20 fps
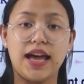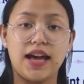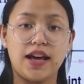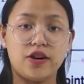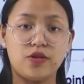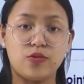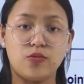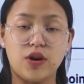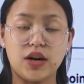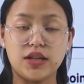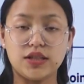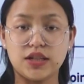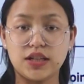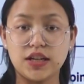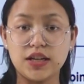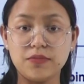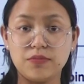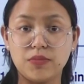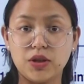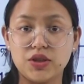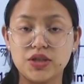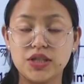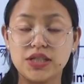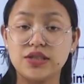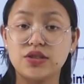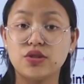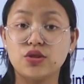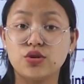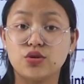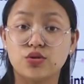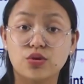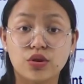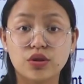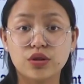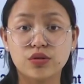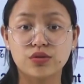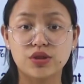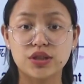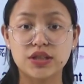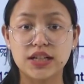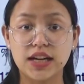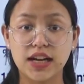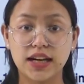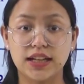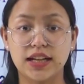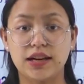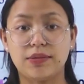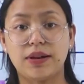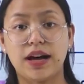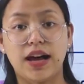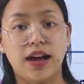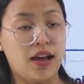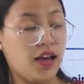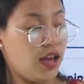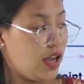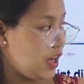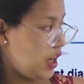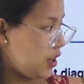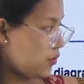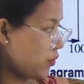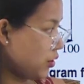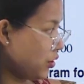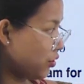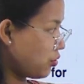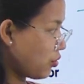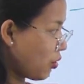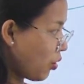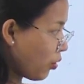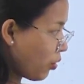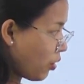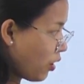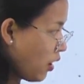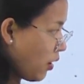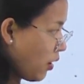and water gi mixture sin show tawdoi se kai ne ba it will show